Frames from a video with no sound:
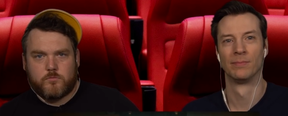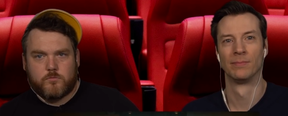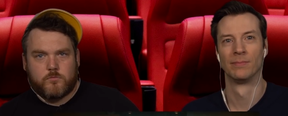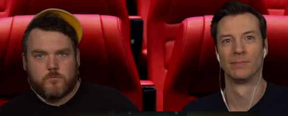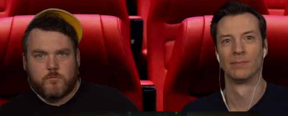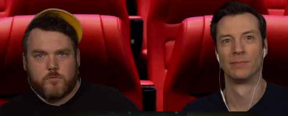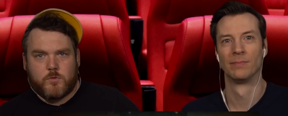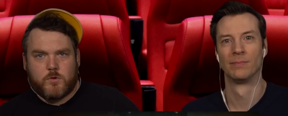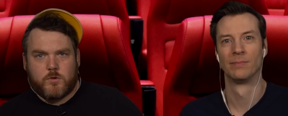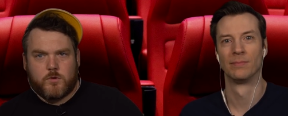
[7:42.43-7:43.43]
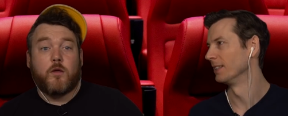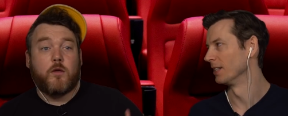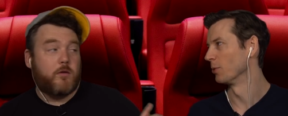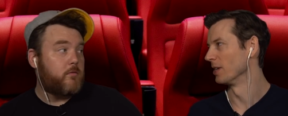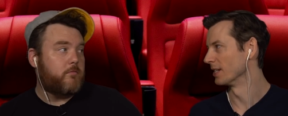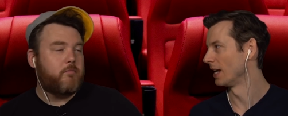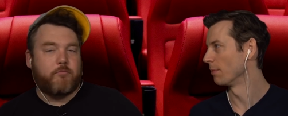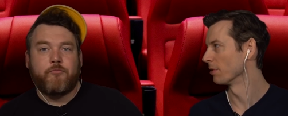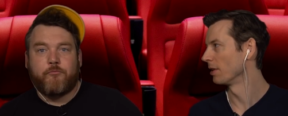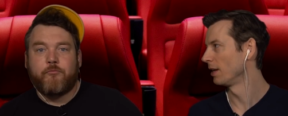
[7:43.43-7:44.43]
Speaker 1: You hurt? That's why you stab
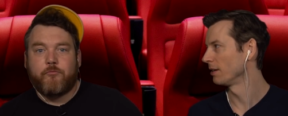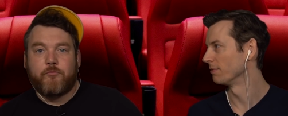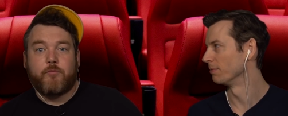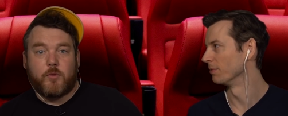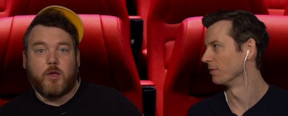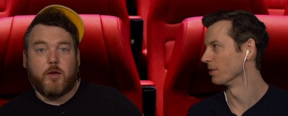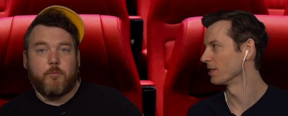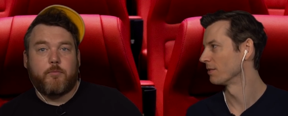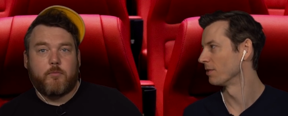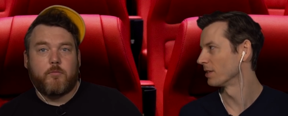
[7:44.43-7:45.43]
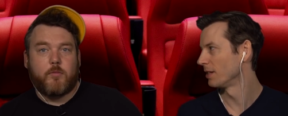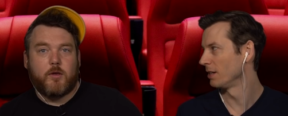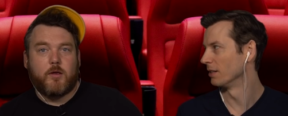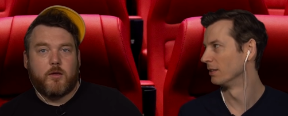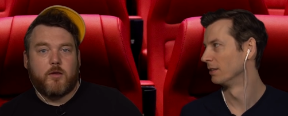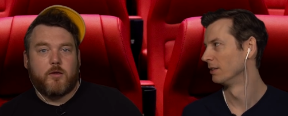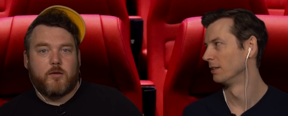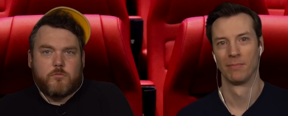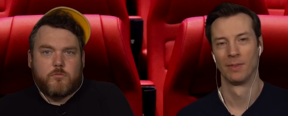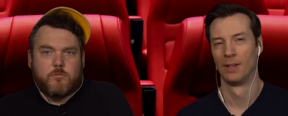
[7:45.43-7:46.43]
her in the leg. Yeah. First, first thing.
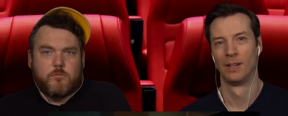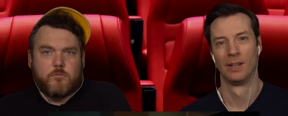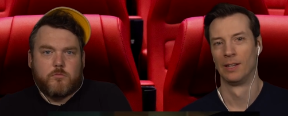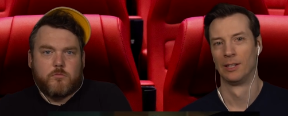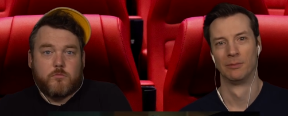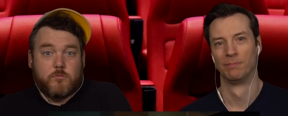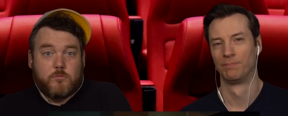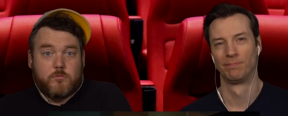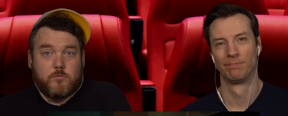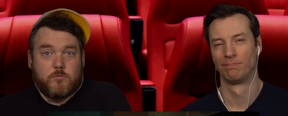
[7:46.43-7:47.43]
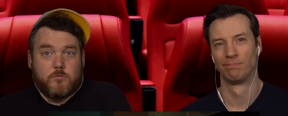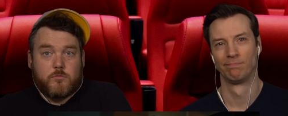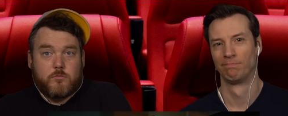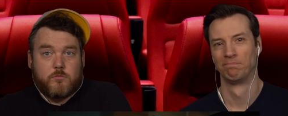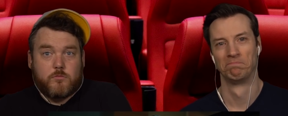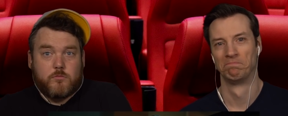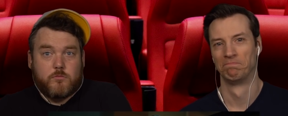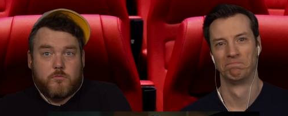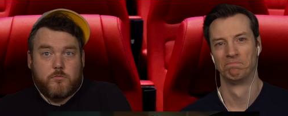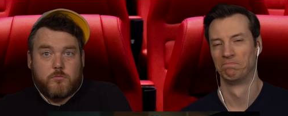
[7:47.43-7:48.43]
You can live out your days in a good
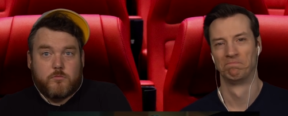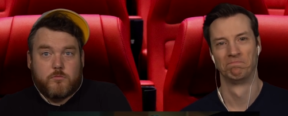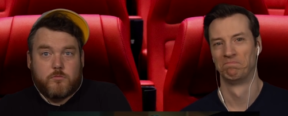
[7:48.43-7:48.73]
memory.